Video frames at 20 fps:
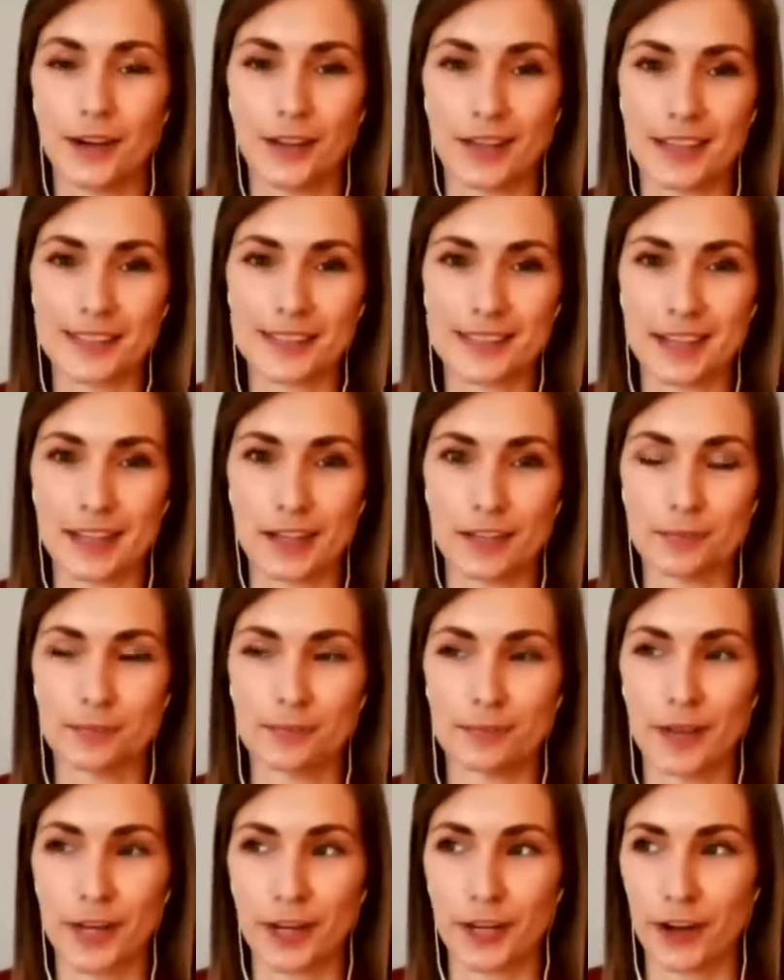That's
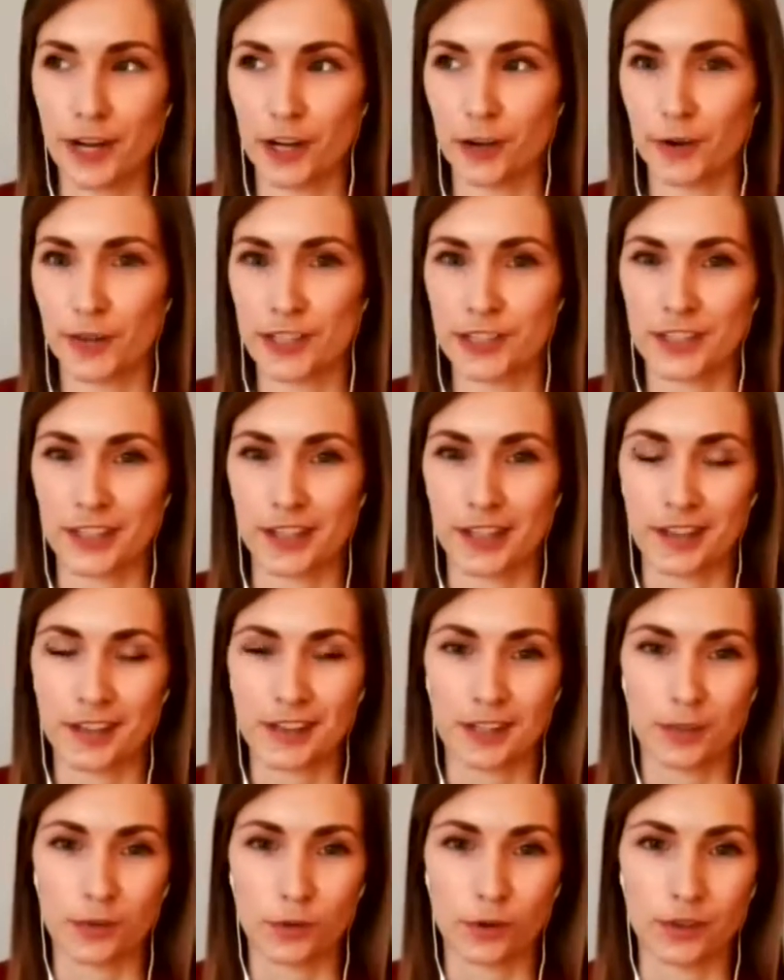a great question. I
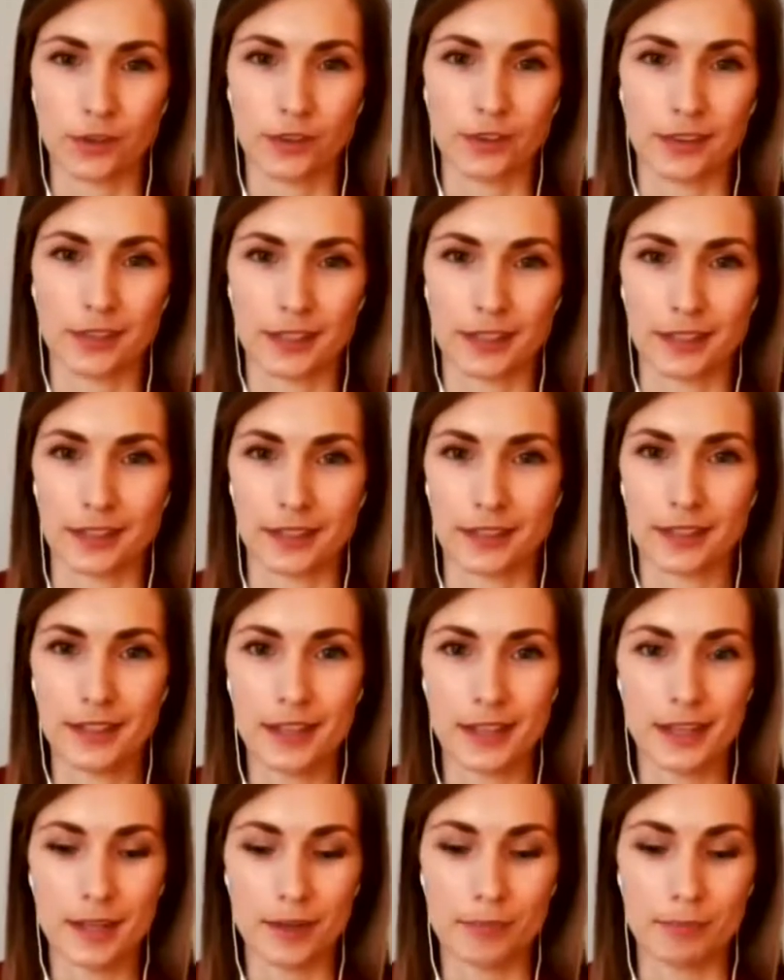think one on the
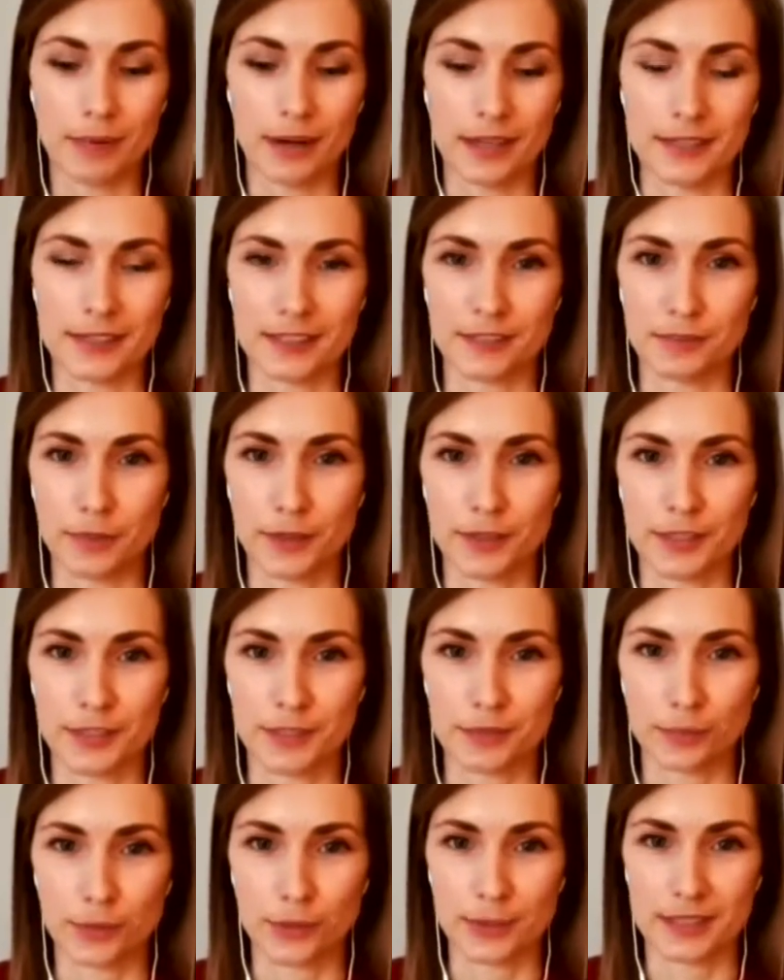minds of
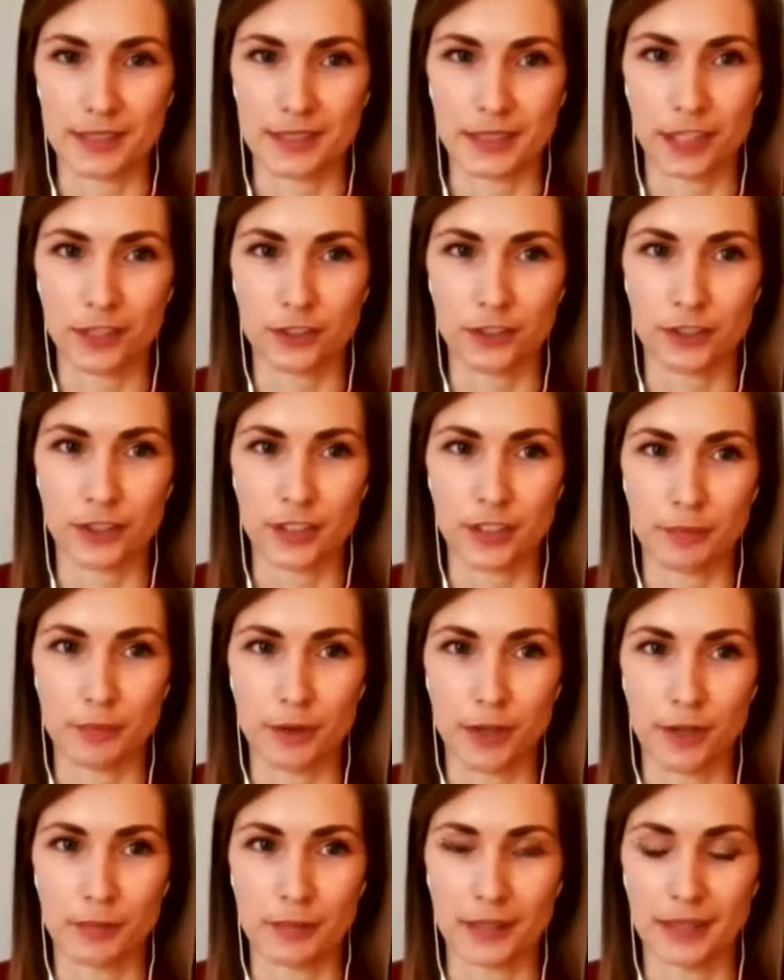most employers in the country at the
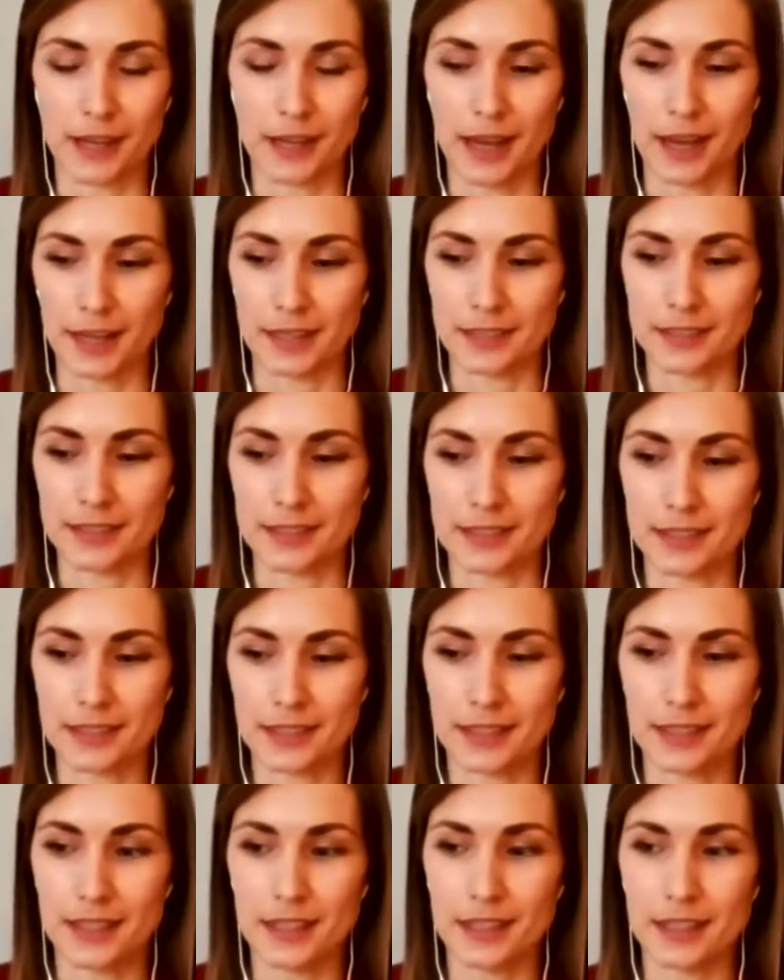moment, and
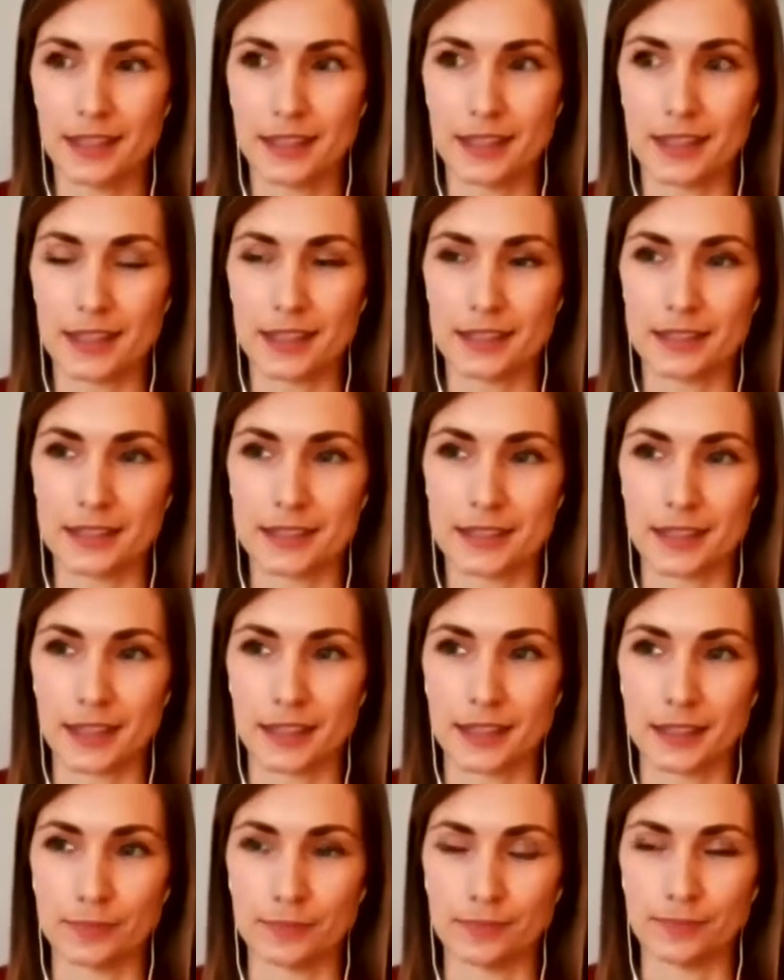it's
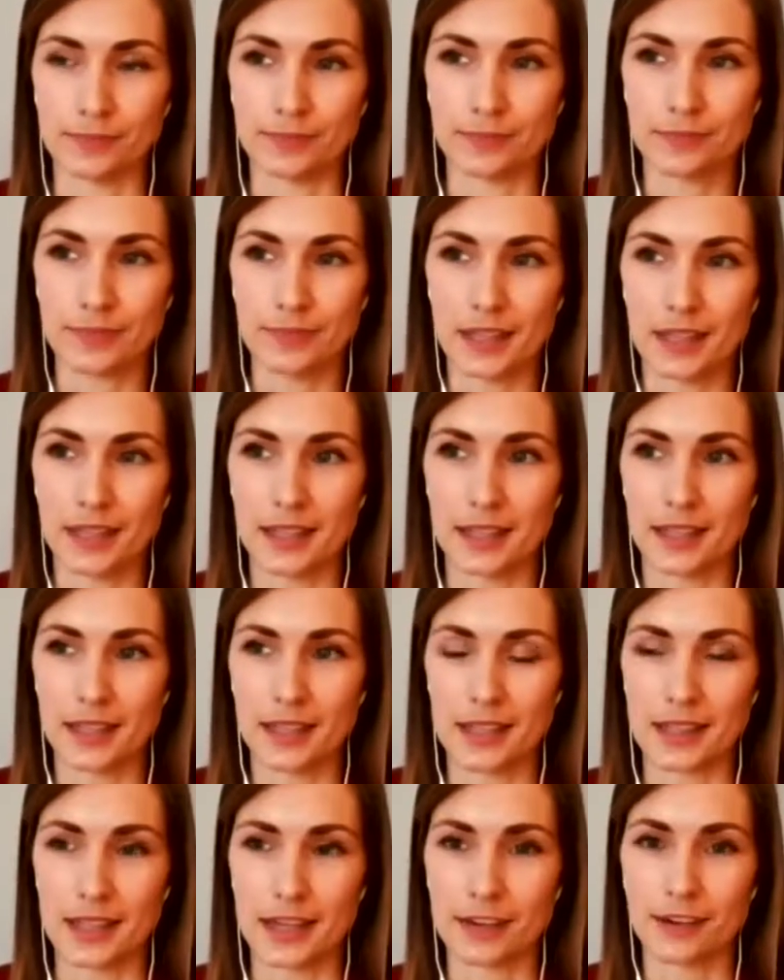
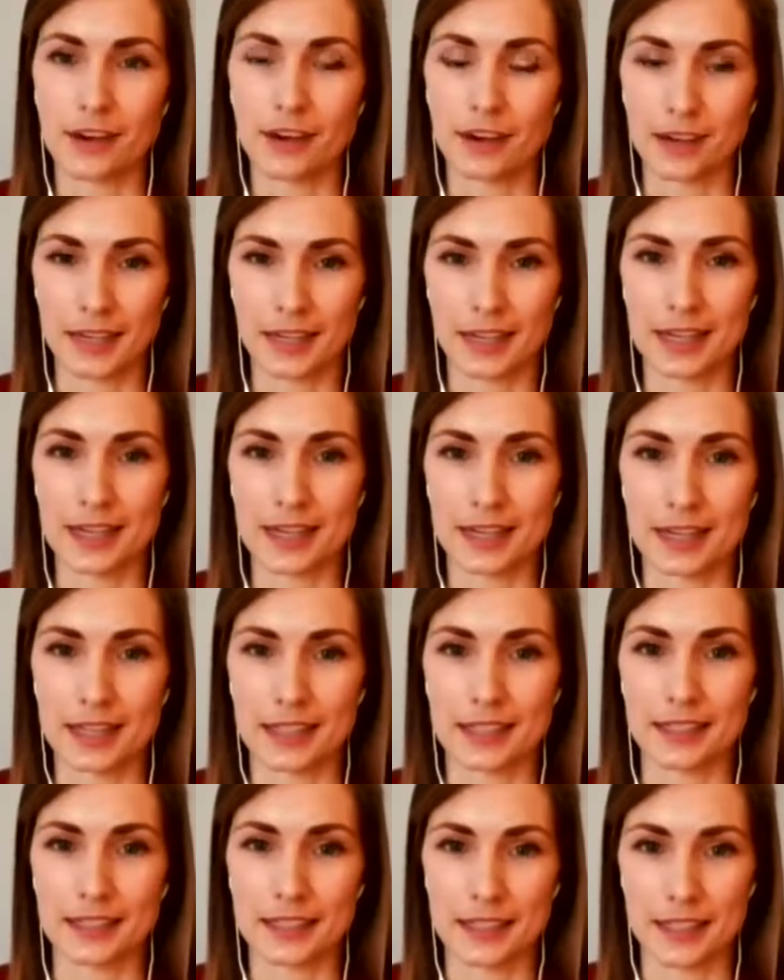there are
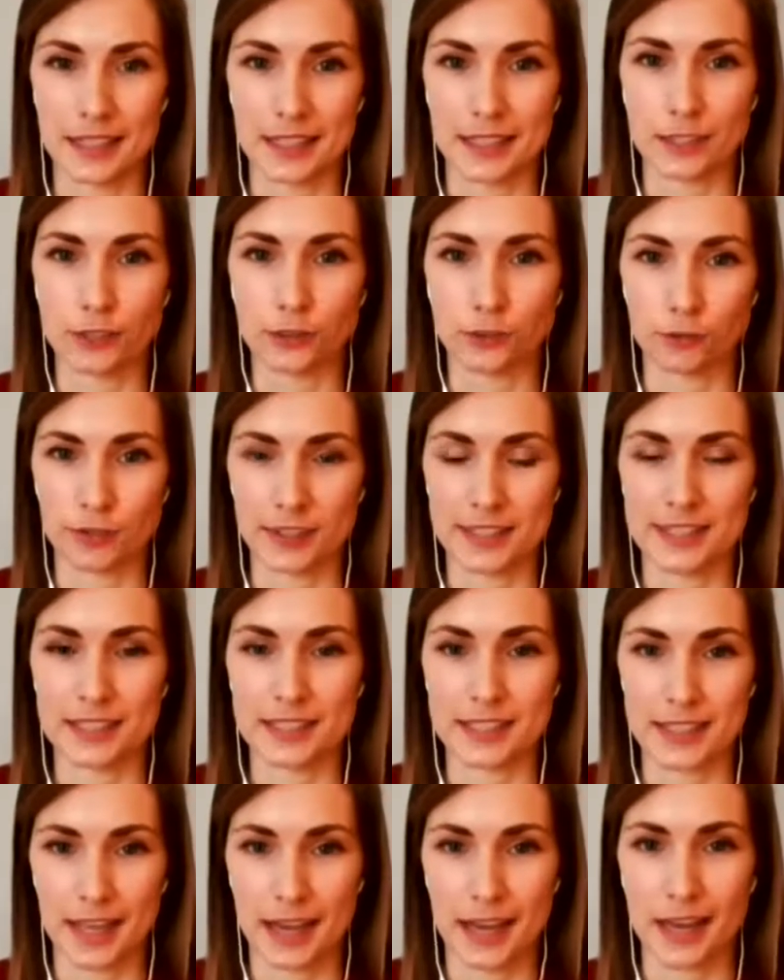clearly legal
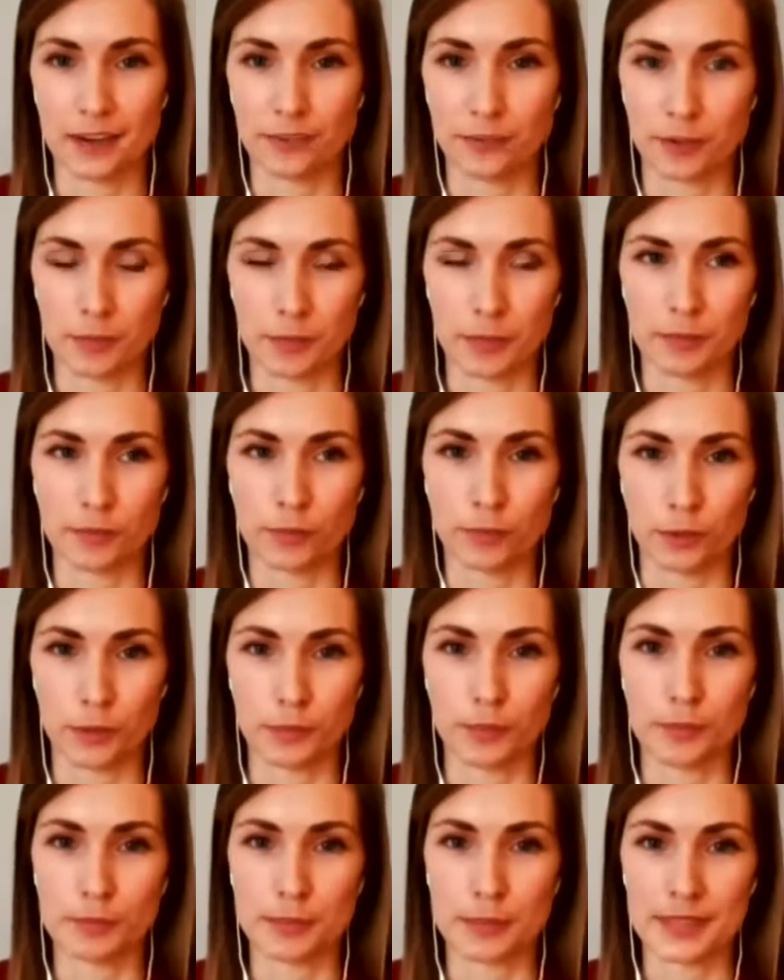risks there from an
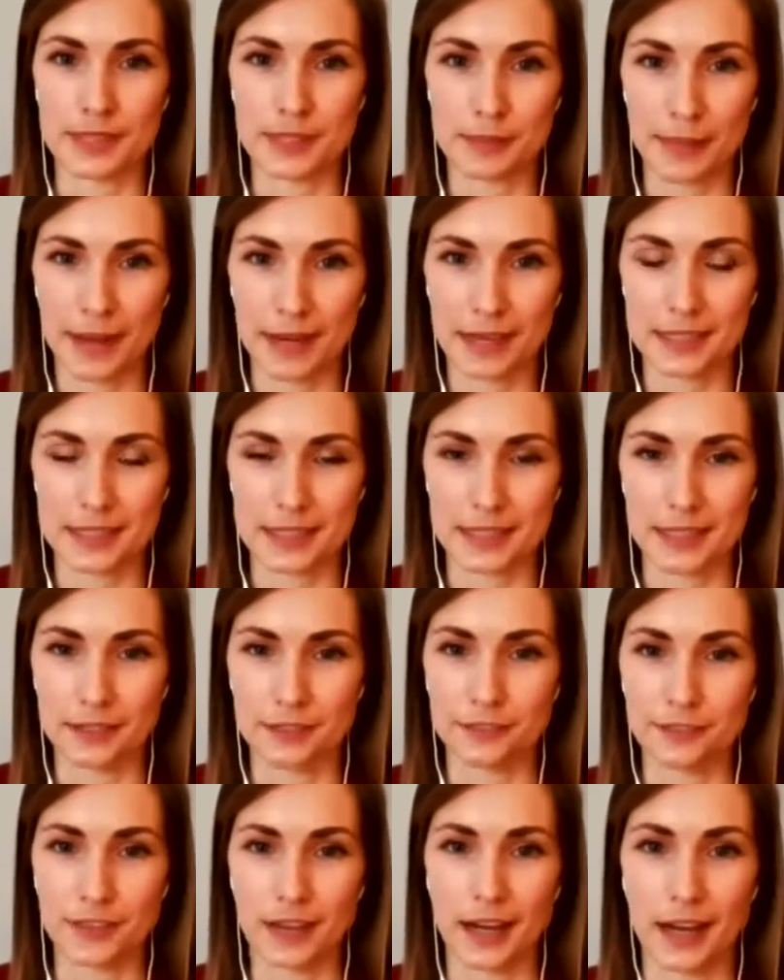employment
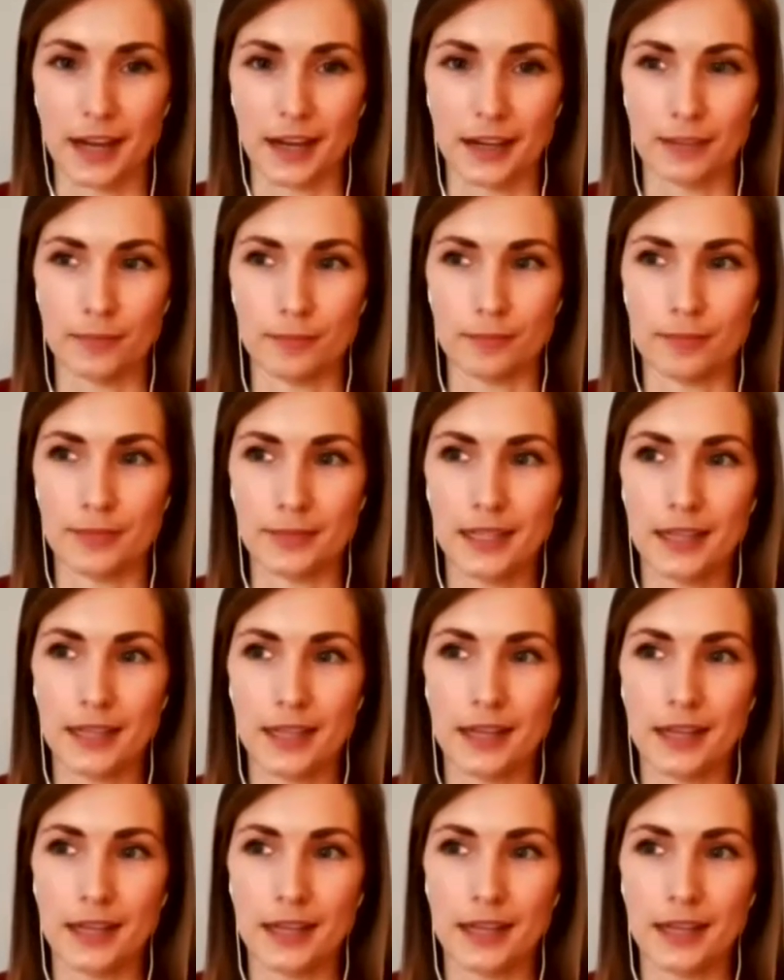perspective. I'll